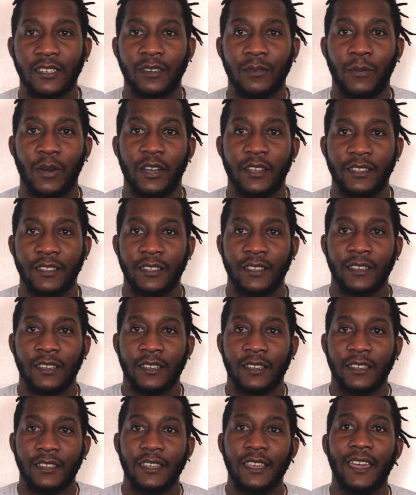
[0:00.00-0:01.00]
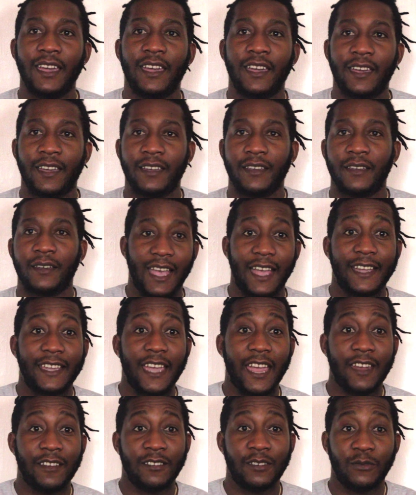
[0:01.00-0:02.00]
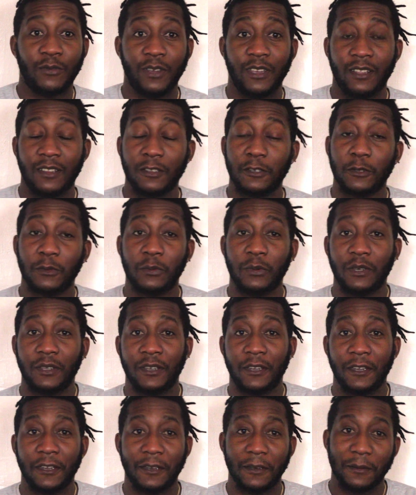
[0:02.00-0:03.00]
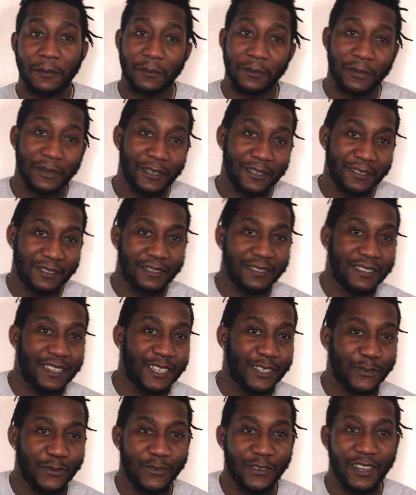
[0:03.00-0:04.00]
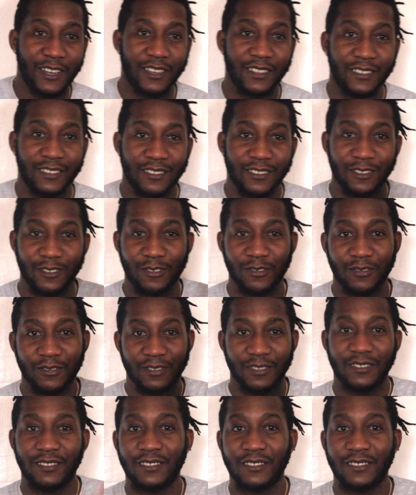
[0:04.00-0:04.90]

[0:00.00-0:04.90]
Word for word: But yeah, that carried away a little bit here, but that's fine, you know.